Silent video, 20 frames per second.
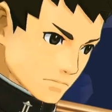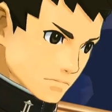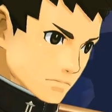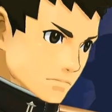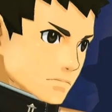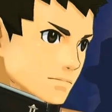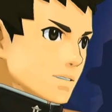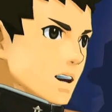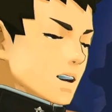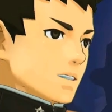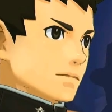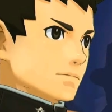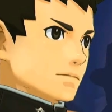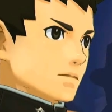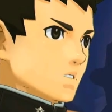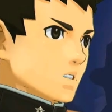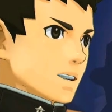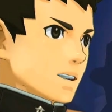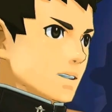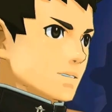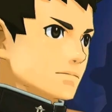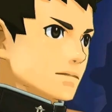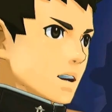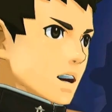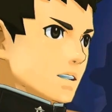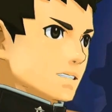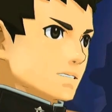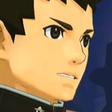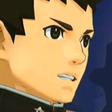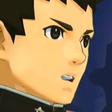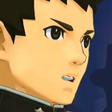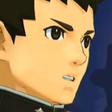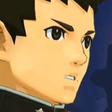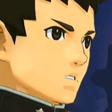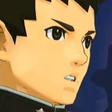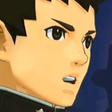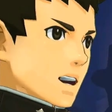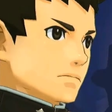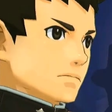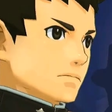quite add up, though. If you didn't
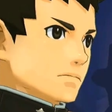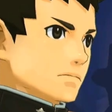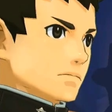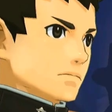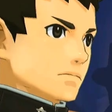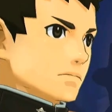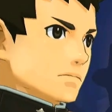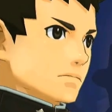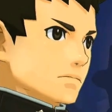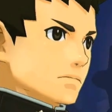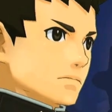think the man was a real